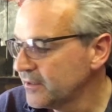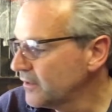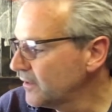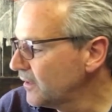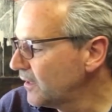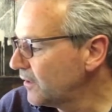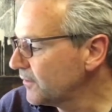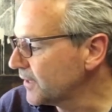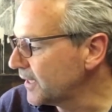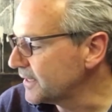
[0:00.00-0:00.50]

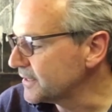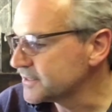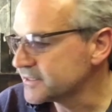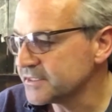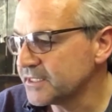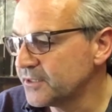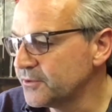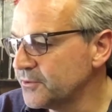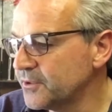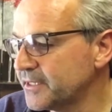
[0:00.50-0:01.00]
Okay,
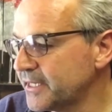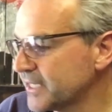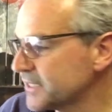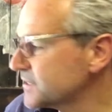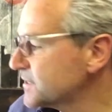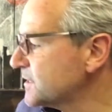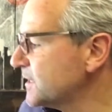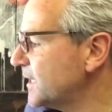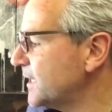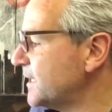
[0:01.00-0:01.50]
so next
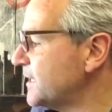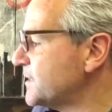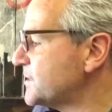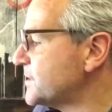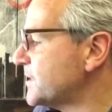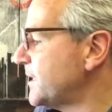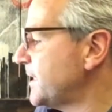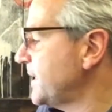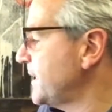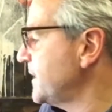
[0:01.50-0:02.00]

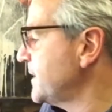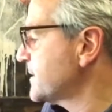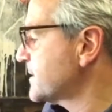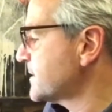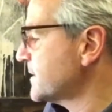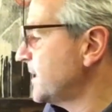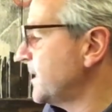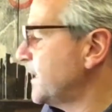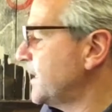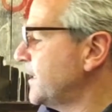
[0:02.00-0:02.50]
stage
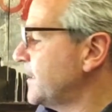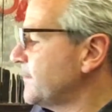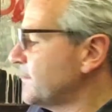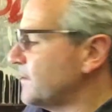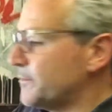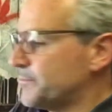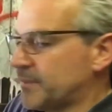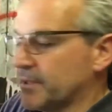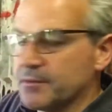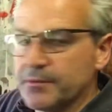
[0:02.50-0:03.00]
is,
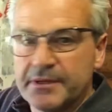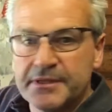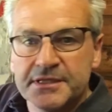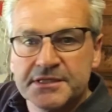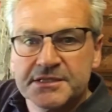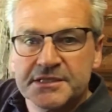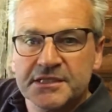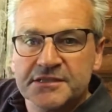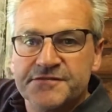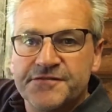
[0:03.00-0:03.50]
by the way, this
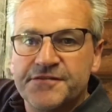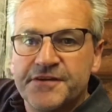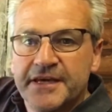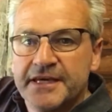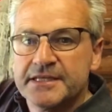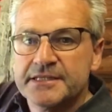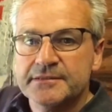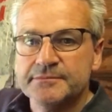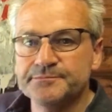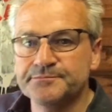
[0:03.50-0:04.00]
does
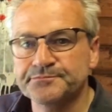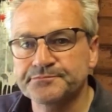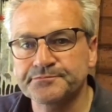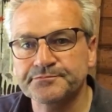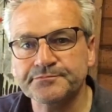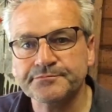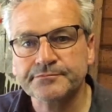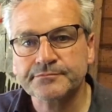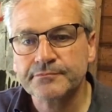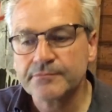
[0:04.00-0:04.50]
fit.
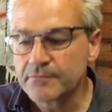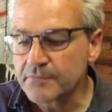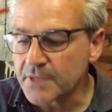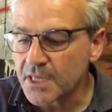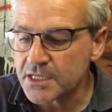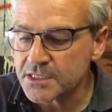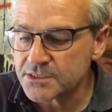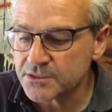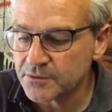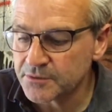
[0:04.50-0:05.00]

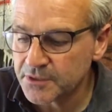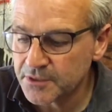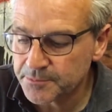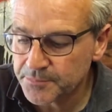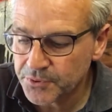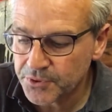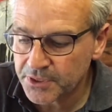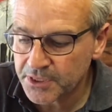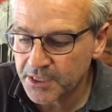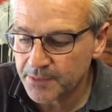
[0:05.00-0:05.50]
So I'm going to
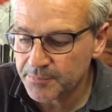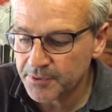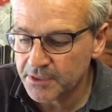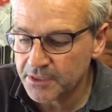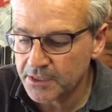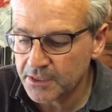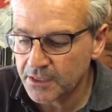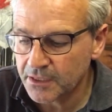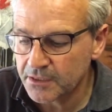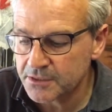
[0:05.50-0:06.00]
put a couple of
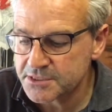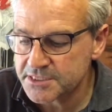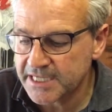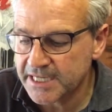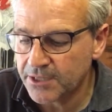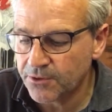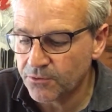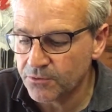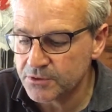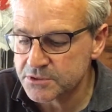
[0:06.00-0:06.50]
little
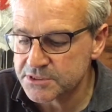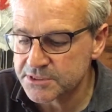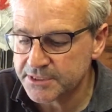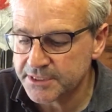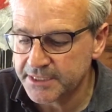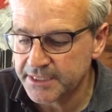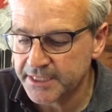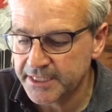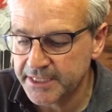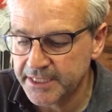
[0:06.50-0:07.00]
dowels
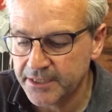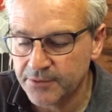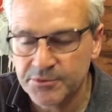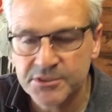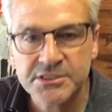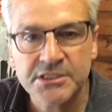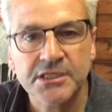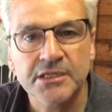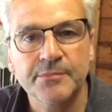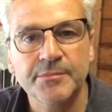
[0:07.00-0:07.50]
in here,
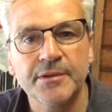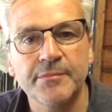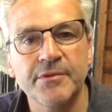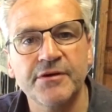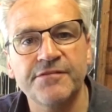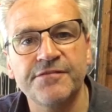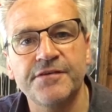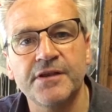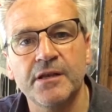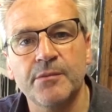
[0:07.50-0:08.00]
which are going to be my
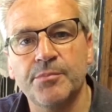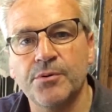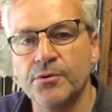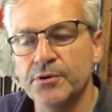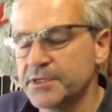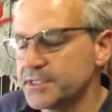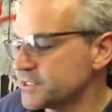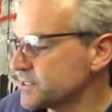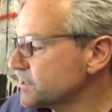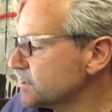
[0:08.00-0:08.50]
filler
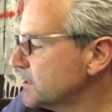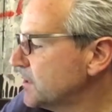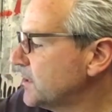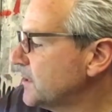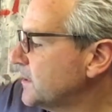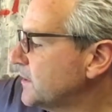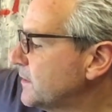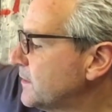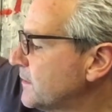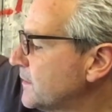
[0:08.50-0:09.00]
points,
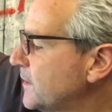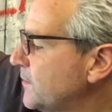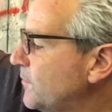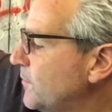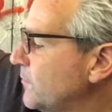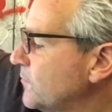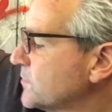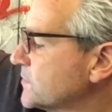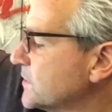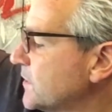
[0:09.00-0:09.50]
and they will
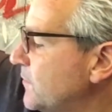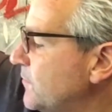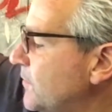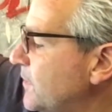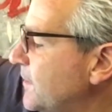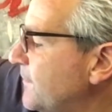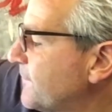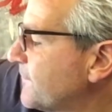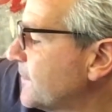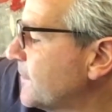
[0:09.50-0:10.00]
also
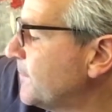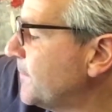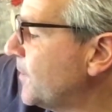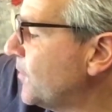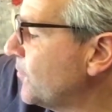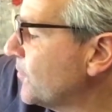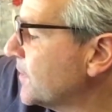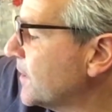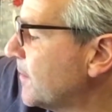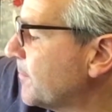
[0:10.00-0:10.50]
lift the
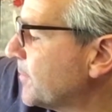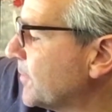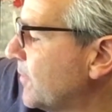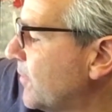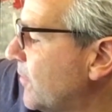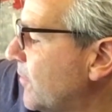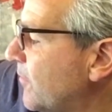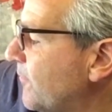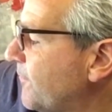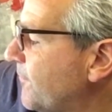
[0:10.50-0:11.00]
mould up
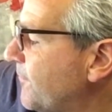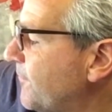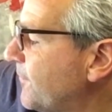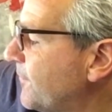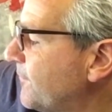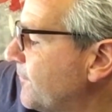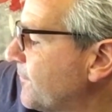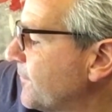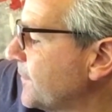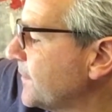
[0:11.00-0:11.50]
off
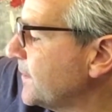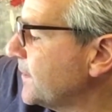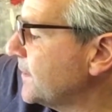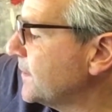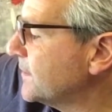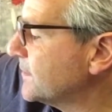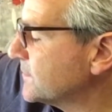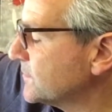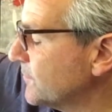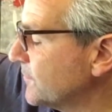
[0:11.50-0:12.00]
of the,
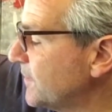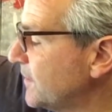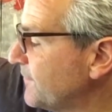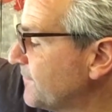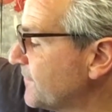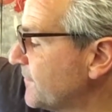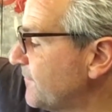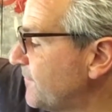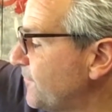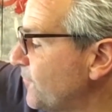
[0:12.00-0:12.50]

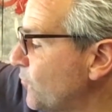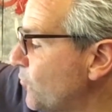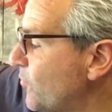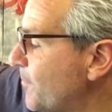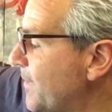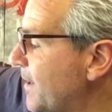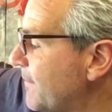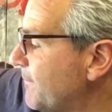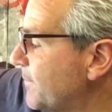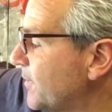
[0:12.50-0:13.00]
lift the
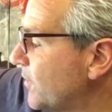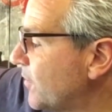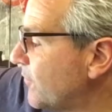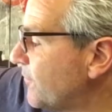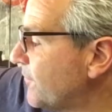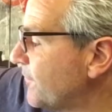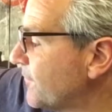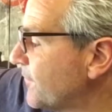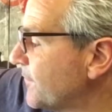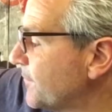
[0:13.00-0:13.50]
form up
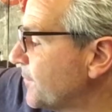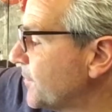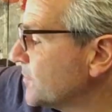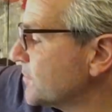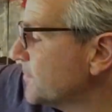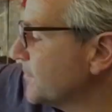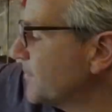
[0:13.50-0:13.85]
off of the bottom